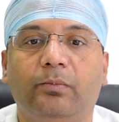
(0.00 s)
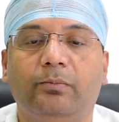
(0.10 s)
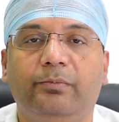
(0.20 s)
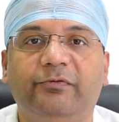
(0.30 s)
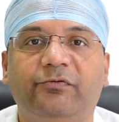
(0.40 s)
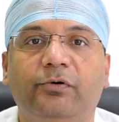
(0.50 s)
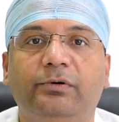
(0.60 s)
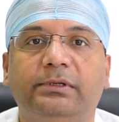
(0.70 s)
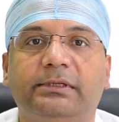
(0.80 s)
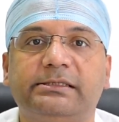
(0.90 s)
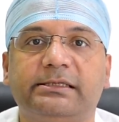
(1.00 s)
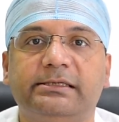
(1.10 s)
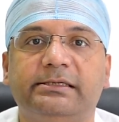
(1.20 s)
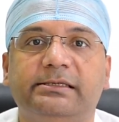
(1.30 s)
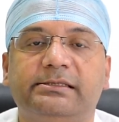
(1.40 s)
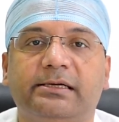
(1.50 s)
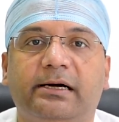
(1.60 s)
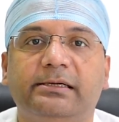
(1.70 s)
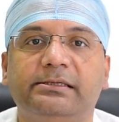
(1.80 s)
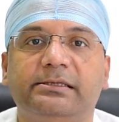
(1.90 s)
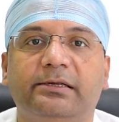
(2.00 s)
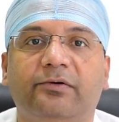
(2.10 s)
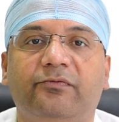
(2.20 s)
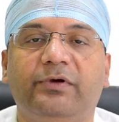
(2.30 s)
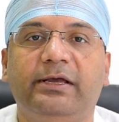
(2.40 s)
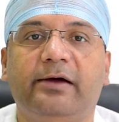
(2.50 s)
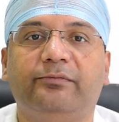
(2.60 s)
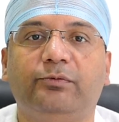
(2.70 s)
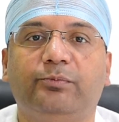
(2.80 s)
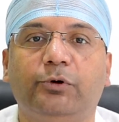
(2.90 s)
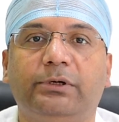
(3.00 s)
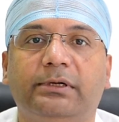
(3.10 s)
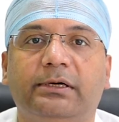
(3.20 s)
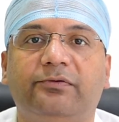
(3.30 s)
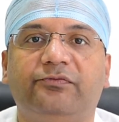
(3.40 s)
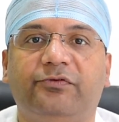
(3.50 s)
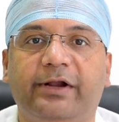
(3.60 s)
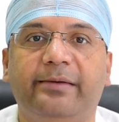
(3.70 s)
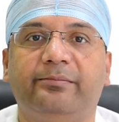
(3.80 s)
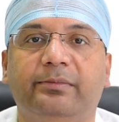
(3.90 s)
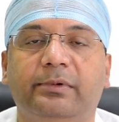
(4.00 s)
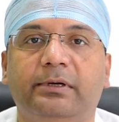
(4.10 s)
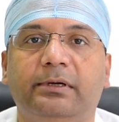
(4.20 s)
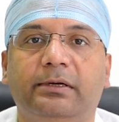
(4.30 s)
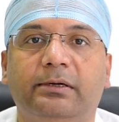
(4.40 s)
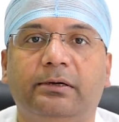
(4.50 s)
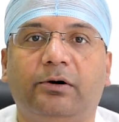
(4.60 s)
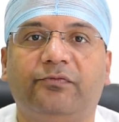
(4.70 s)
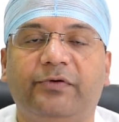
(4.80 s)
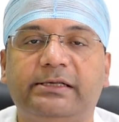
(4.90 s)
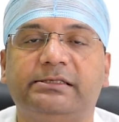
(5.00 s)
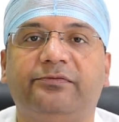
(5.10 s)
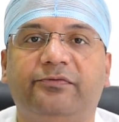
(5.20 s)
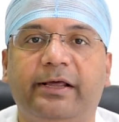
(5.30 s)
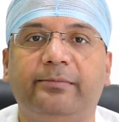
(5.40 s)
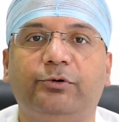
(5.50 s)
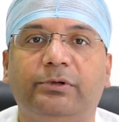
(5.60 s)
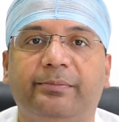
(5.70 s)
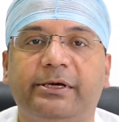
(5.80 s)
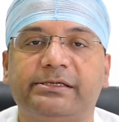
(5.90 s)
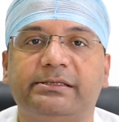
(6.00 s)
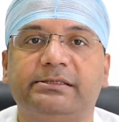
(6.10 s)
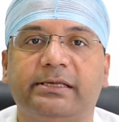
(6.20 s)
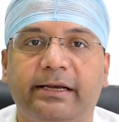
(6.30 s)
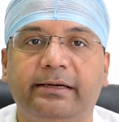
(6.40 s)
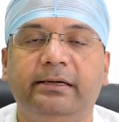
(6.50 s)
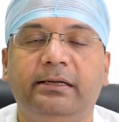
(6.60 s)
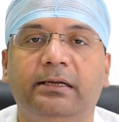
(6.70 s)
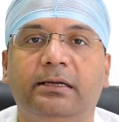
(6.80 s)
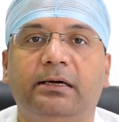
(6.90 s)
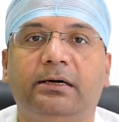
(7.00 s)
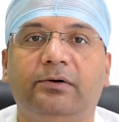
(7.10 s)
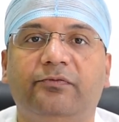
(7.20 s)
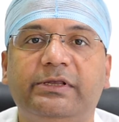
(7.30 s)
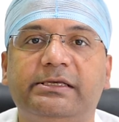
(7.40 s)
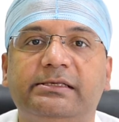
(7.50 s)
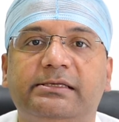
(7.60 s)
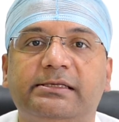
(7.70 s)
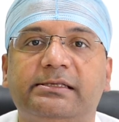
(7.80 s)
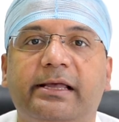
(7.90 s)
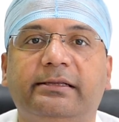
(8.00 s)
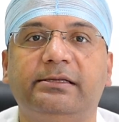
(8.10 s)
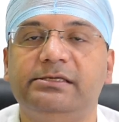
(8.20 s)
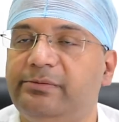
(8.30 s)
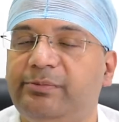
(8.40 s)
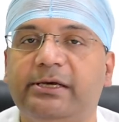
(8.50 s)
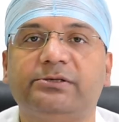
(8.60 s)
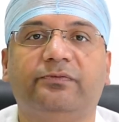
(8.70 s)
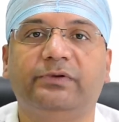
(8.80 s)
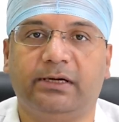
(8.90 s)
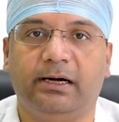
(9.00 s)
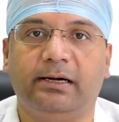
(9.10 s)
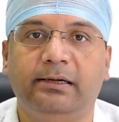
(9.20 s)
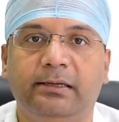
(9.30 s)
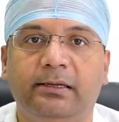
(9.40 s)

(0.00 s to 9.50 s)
Before the surgery starts, we have to put a frame or fix a frame to the patient's head, which is just like the GPS of the car,